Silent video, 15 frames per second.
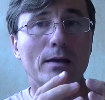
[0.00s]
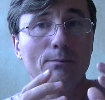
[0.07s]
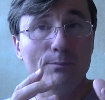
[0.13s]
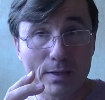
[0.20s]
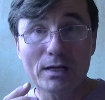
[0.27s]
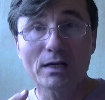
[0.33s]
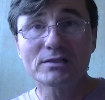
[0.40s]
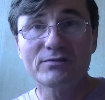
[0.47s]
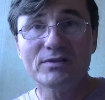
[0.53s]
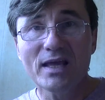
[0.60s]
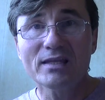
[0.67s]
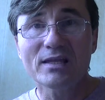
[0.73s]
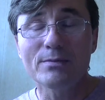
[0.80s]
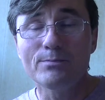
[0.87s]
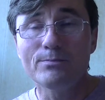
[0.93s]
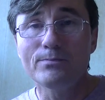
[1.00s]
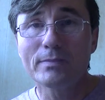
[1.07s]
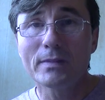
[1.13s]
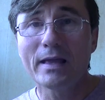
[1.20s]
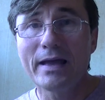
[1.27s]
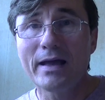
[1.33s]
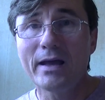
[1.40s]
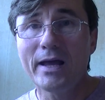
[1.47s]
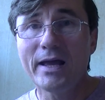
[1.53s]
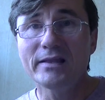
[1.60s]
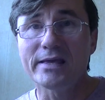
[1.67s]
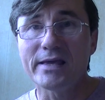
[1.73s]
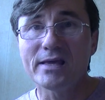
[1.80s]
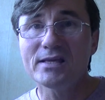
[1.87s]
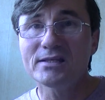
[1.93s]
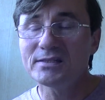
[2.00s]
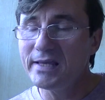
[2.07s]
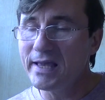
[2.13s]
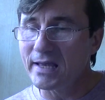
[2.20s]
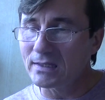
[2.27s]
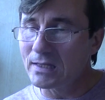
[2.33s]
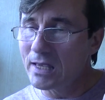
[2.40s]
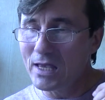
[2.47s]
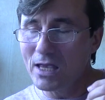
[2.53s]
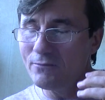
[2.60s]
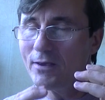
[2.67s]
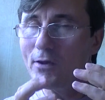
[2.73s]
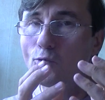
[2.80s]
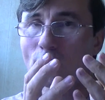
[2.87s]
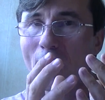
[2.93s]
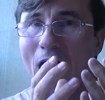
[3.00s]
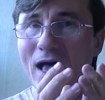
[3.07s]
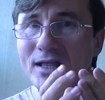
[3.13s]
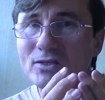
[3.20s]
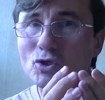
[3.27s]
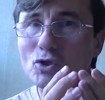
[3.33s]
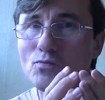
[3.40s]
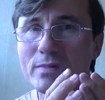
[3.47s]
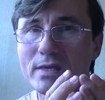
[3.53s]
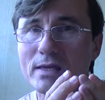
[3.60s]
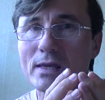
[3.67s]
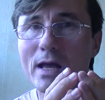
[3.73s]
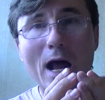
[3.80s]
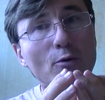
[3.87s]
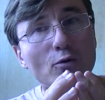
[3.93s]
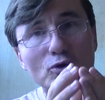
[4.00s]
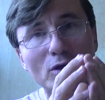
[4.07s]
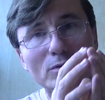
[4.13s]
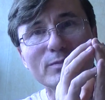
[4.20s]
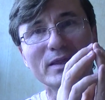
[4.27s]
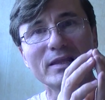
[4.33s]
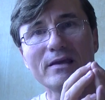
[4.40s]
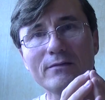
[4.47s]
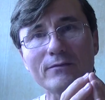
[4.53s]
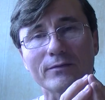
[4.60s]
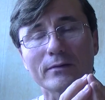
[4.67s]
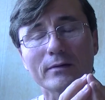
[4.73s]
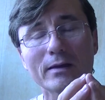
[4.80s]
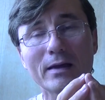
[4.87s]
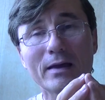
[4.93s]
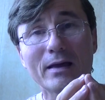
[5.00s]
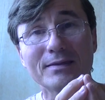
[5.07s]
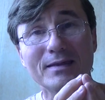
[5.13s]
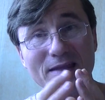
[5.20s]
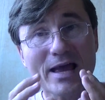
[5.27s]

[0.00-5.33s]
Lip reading: Because of that, earlier he said, if he would answer me, I would not believe that